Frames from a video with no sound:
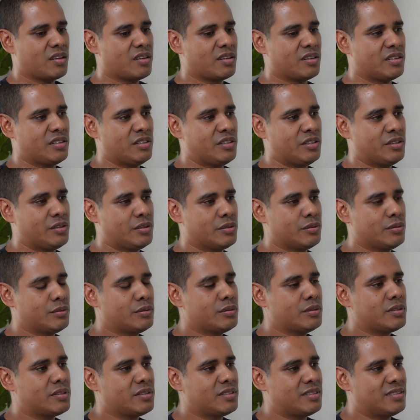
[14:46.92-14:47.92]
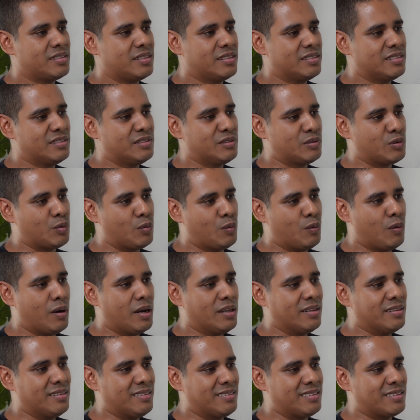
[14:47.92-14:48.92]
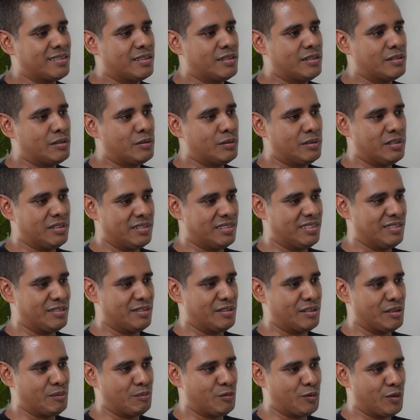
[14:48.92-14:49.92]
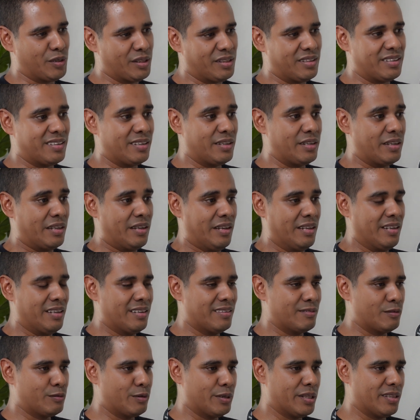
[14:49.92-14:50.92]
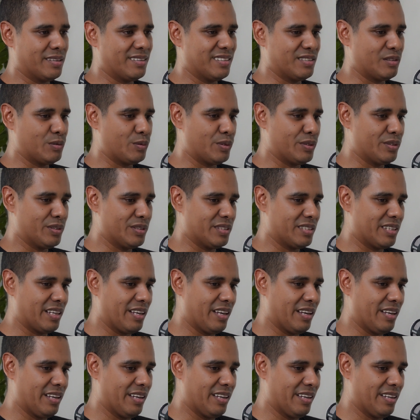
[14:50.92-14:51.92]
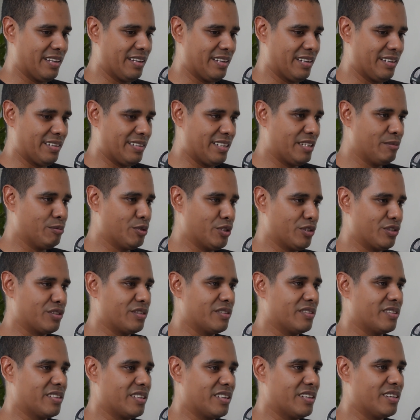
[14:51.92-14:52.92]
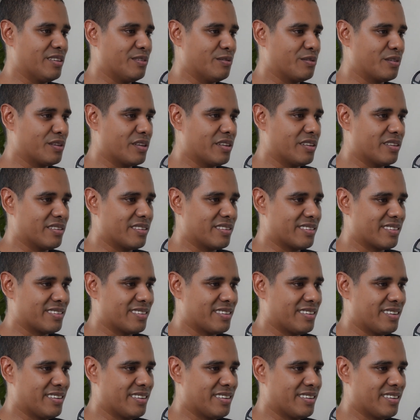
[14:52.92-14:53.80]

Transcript: you didn't want to listen to them when this was an emotional need of theirs.